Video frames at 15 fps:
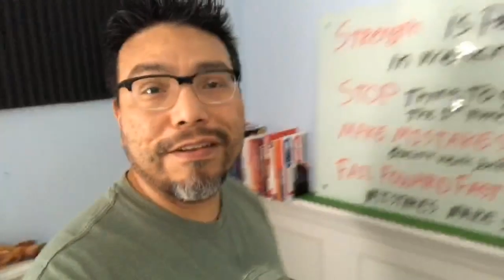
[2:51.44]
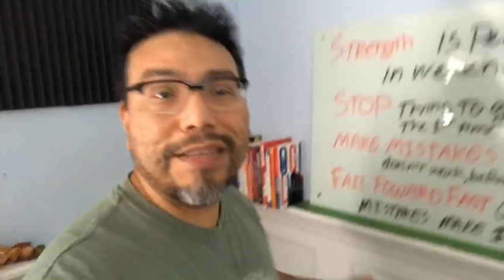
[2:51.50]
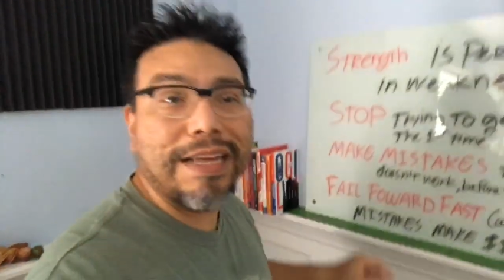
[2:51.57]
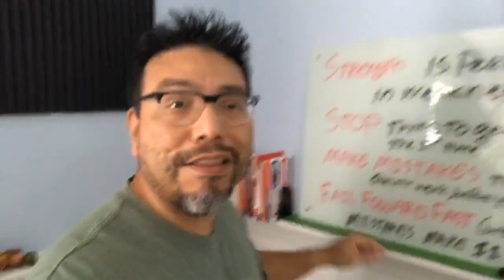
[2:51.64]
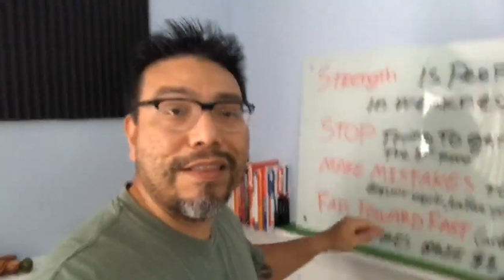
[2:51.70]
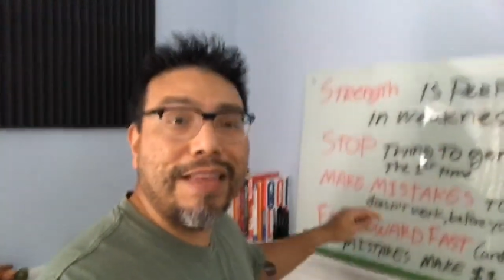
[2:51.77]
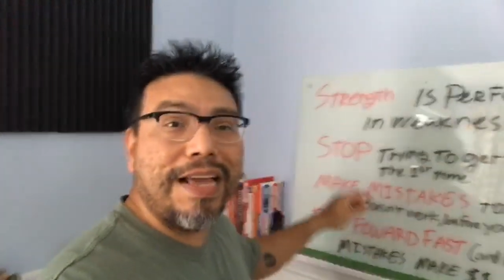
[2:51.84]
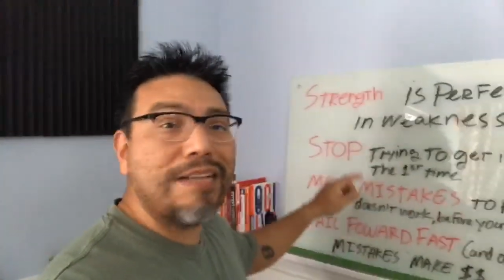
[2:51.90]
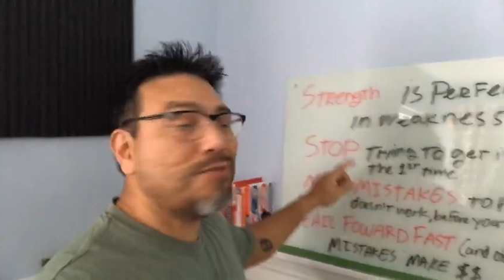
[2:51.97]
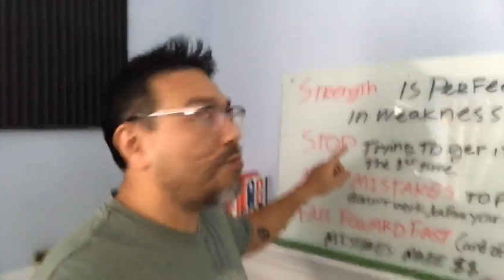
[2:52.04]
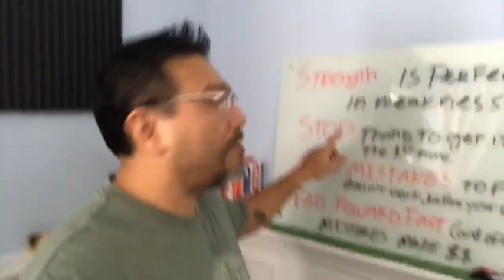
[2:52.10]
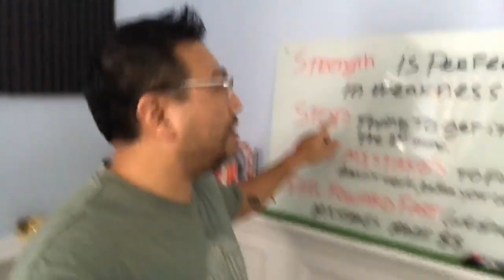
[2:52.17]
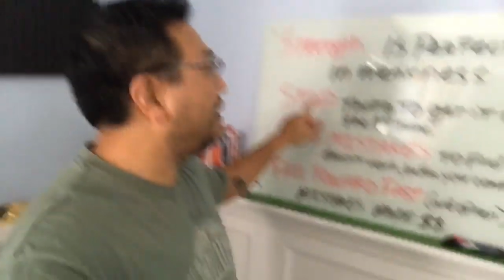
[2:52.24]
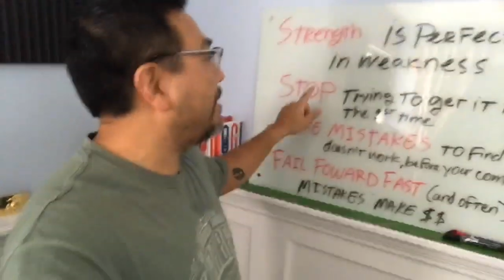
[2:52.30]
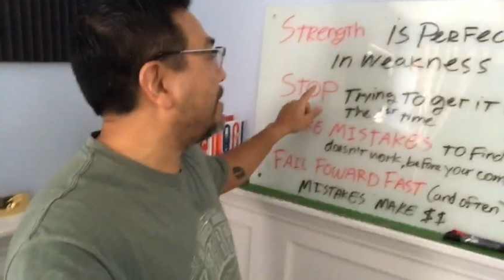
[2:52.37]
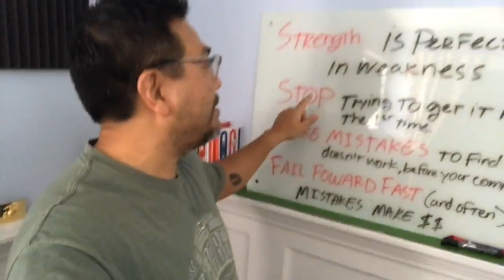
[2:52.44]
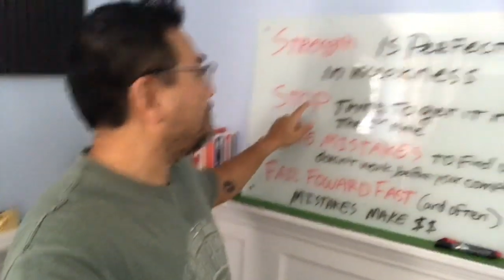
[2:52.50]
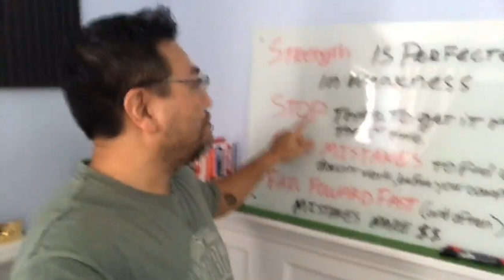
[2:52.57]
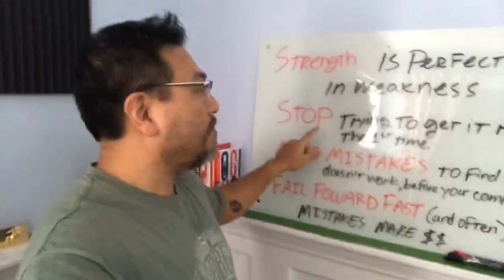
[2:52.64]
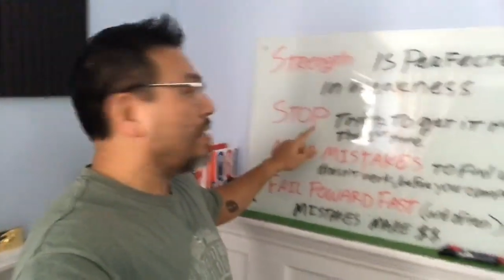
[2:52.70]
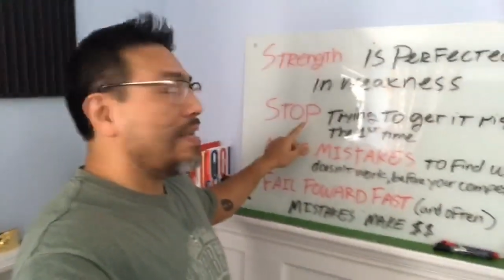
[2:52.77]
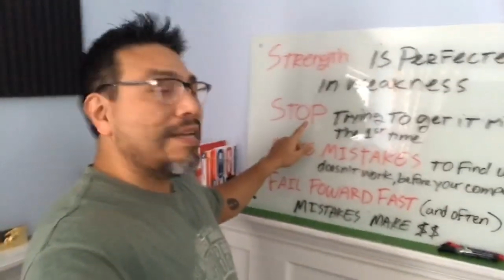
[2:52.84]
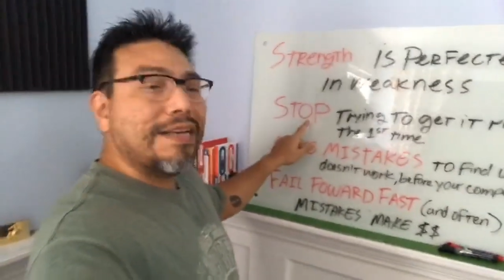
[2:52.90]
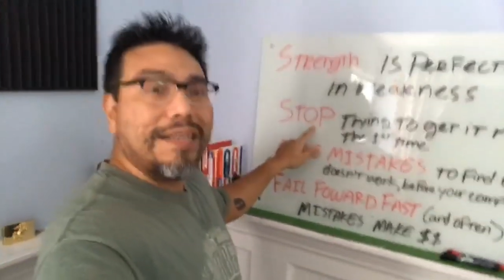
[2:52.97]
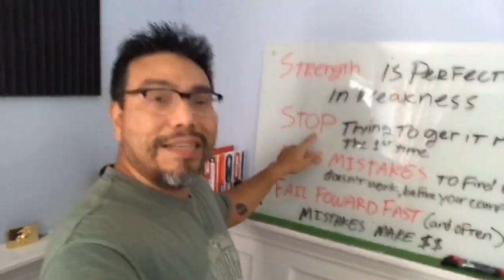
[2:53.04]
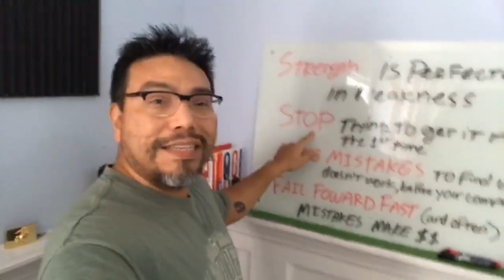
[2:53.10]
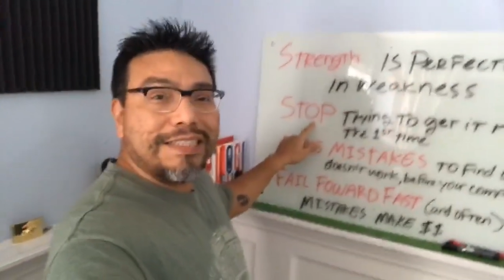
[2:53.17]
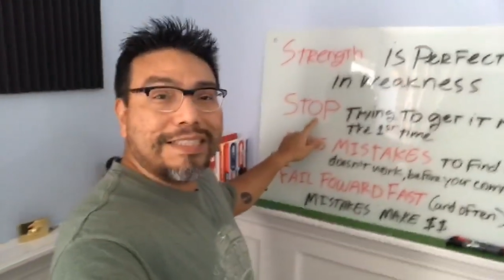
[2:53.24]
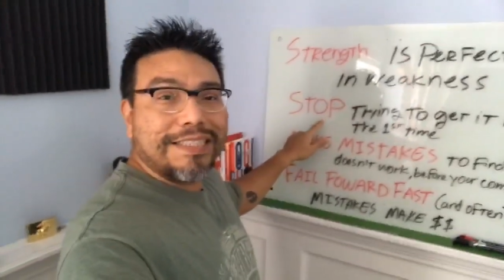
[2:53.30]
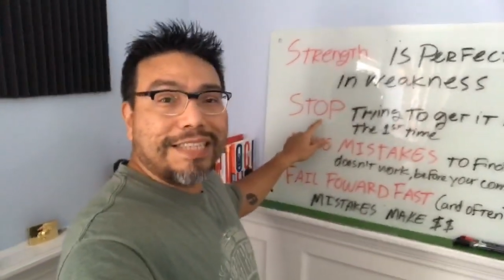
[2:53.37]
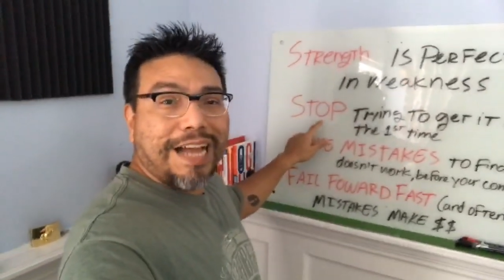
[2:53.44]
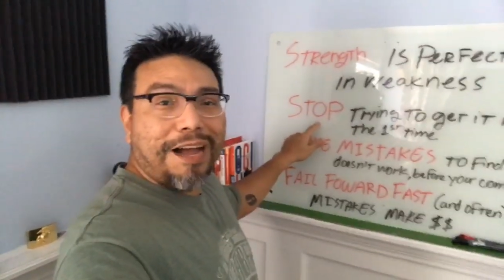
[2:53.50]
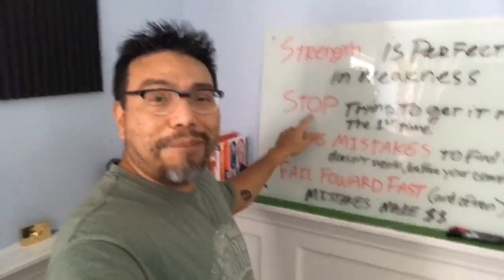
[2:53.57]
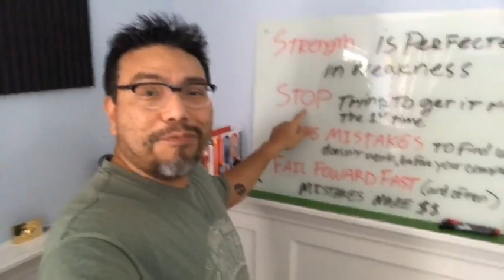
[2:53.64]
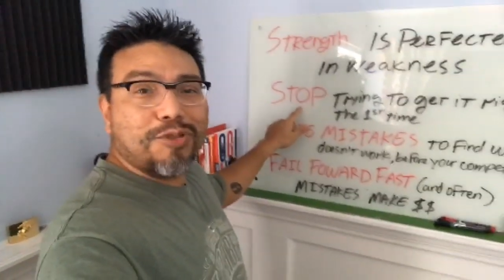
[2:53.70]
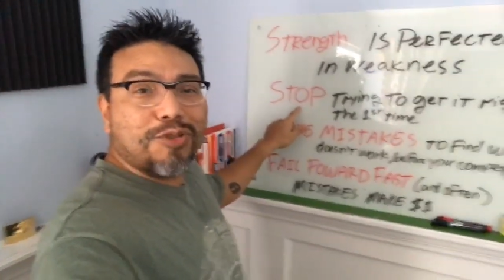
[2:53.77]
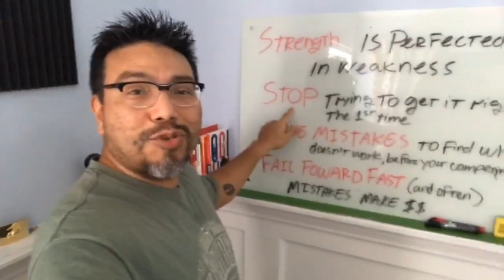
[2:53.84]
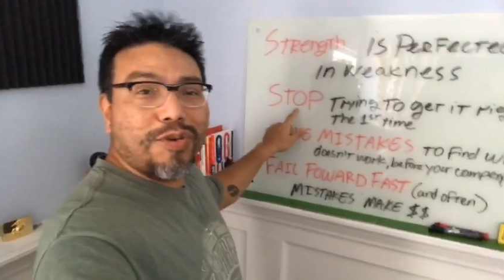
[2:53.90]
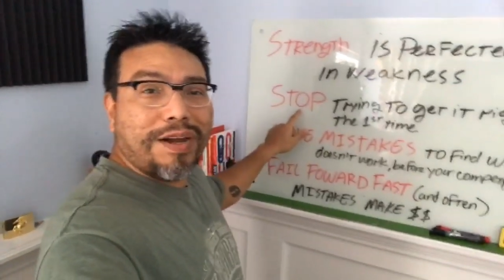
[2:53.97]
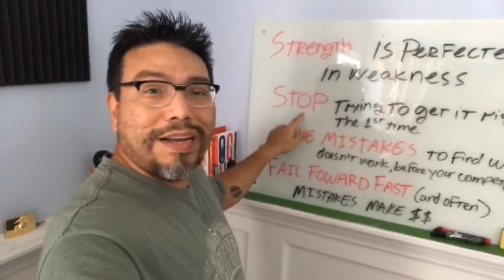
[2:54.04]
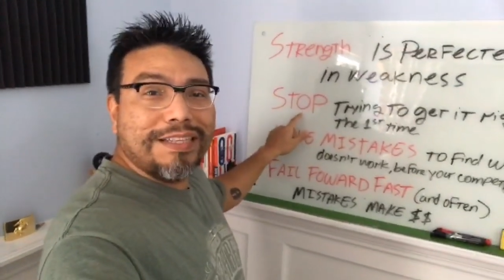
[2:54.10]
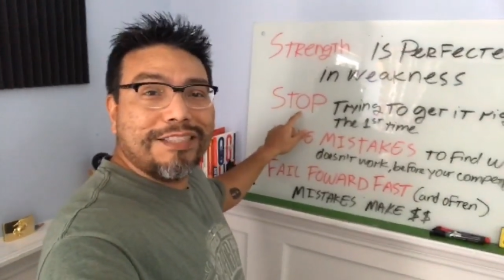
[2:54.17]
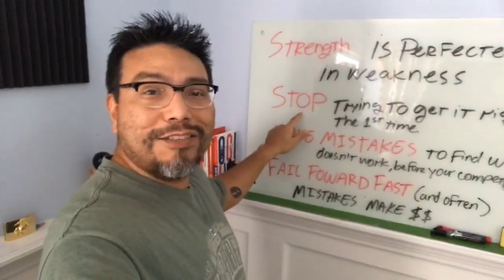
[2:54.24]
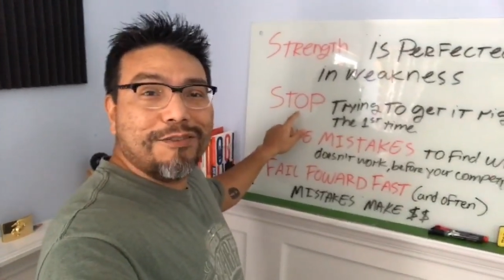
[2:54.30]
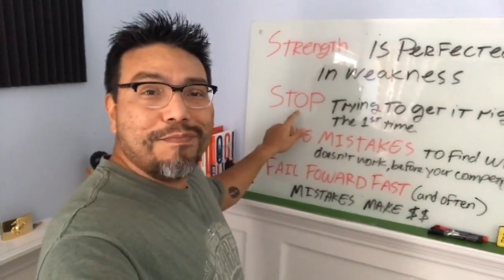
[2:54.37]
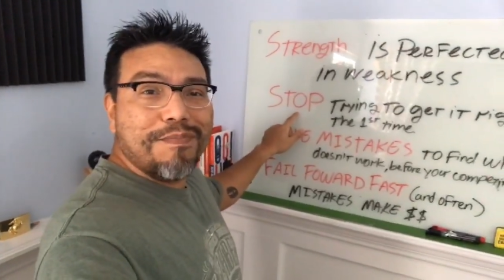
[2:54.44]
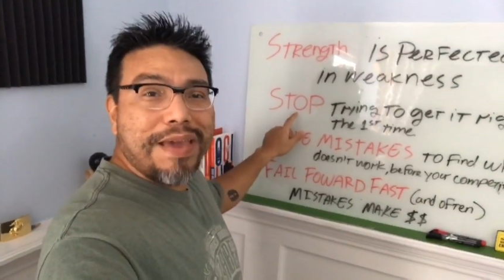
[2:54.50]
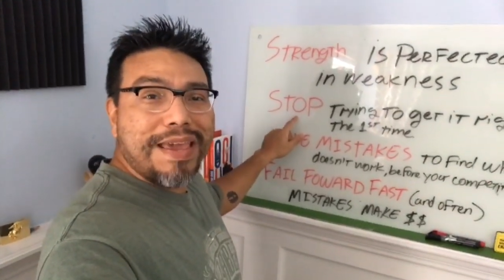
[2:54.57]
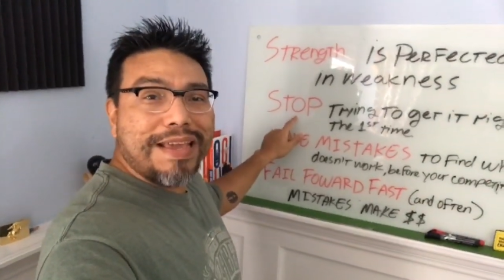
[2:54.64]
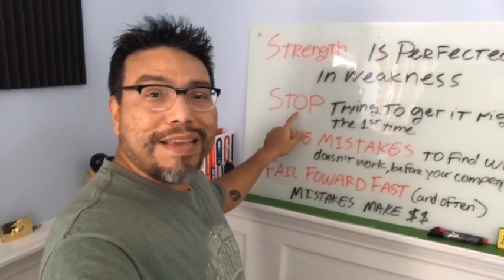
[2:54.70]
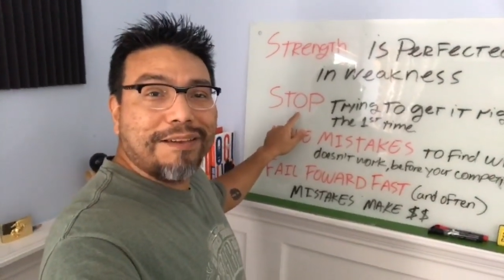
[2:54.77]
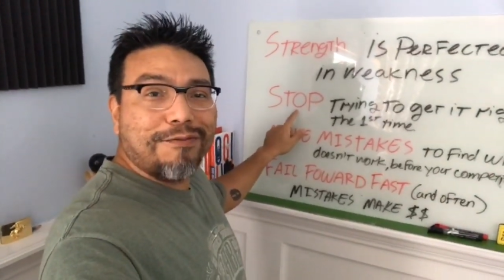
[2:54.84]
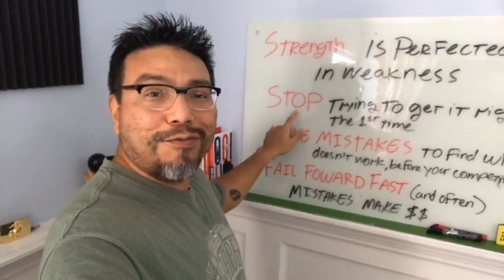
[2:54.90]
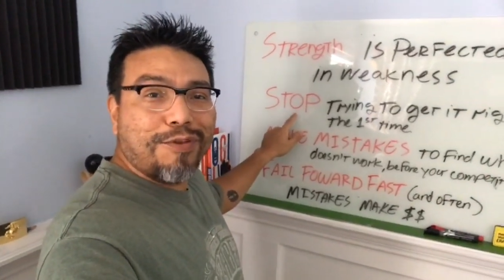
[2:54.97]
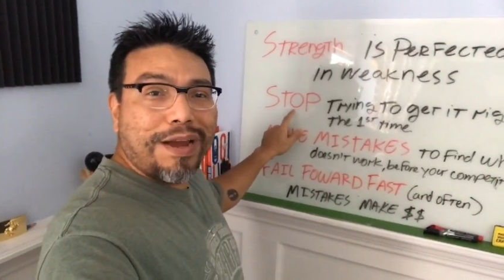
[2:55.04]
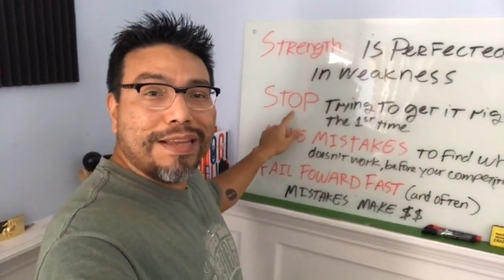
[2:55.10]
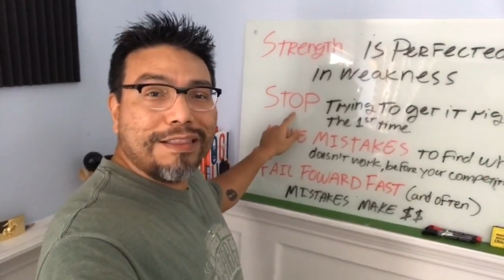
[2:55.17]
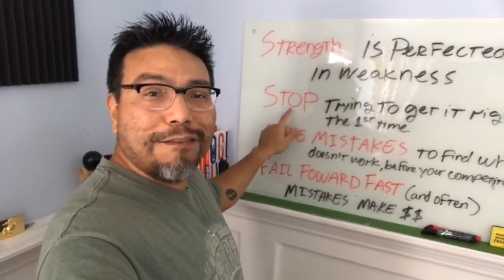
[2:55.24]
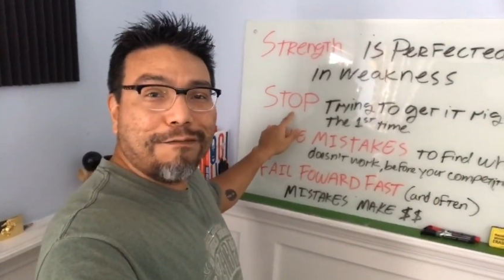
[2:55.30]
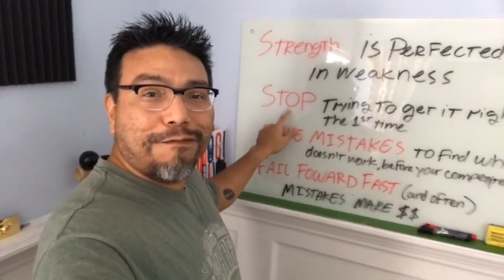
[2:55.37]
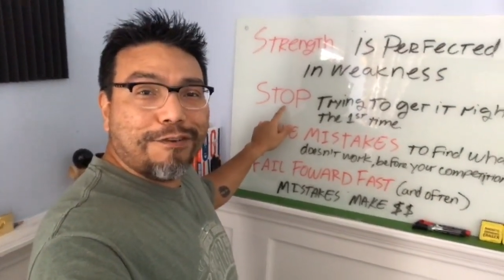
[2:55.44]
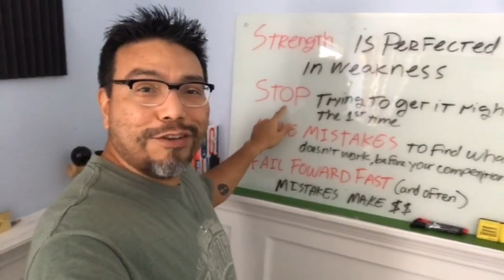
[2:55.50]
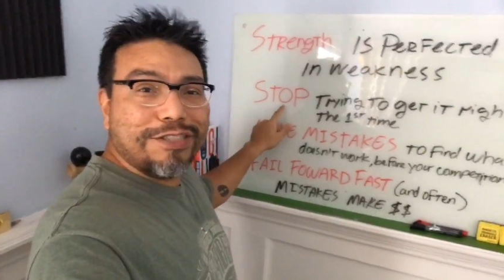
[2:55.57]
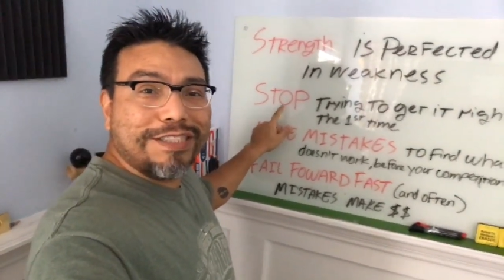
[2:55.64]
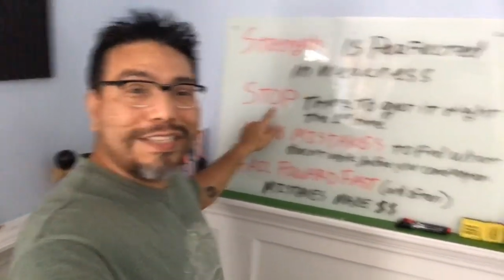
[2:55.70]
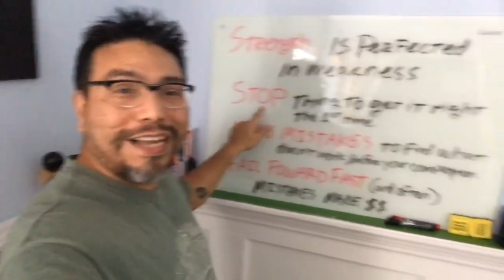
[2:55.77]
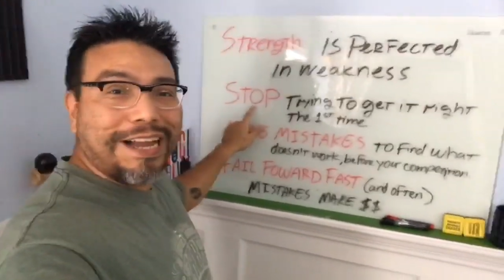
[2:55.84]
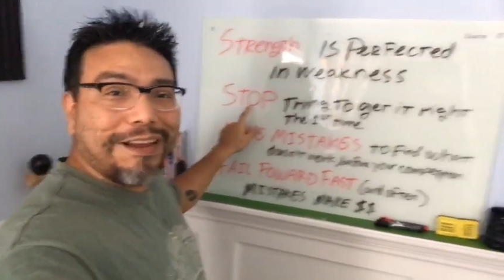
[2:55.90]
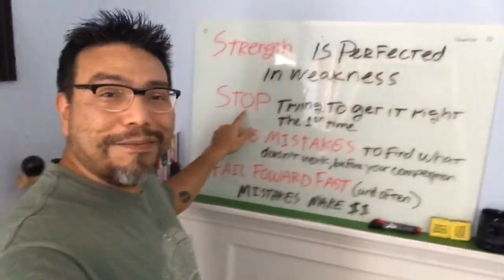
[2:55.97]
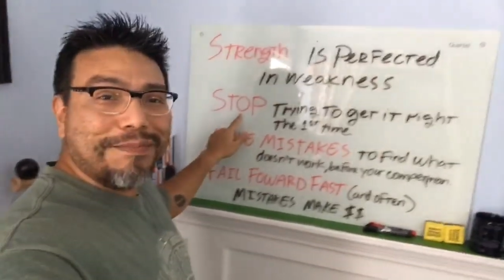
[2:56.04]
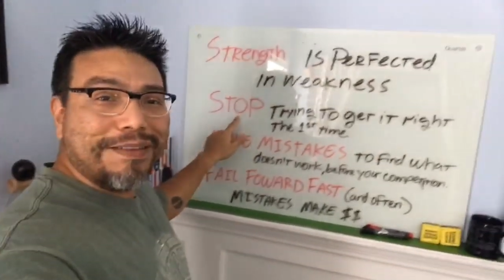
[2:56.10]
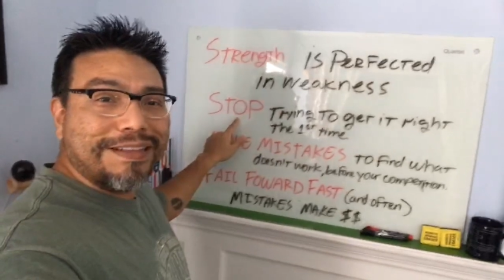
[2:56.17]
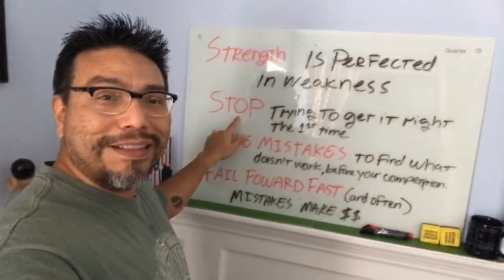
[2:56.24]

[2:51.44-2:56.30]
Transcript: Now the next one is stop trying to make it right the first time.